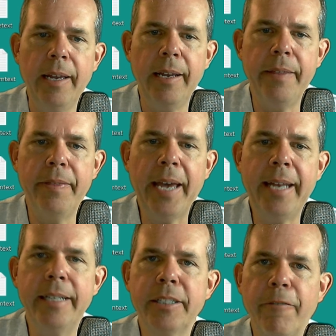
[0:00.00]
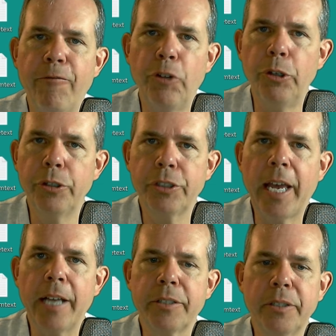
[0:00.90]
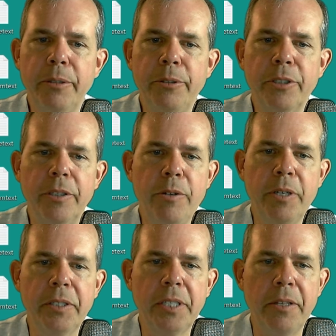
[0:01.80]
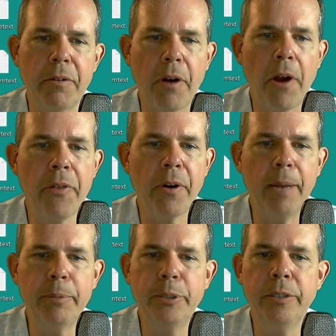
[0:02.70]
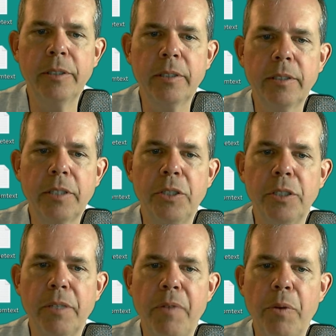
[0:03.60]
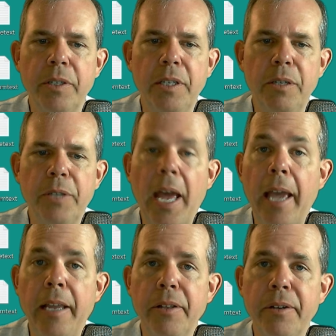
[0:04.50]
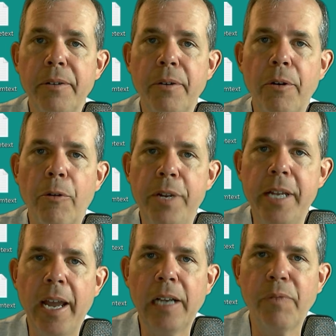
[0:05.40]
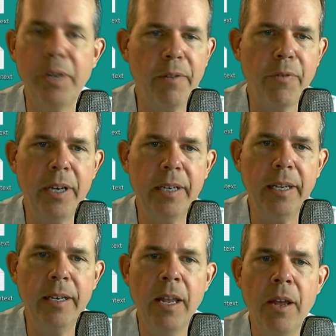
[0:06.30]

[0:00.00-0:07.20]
And that is the full stack solution. You can see there are other options, such as if you want to use Angular or React for your front end.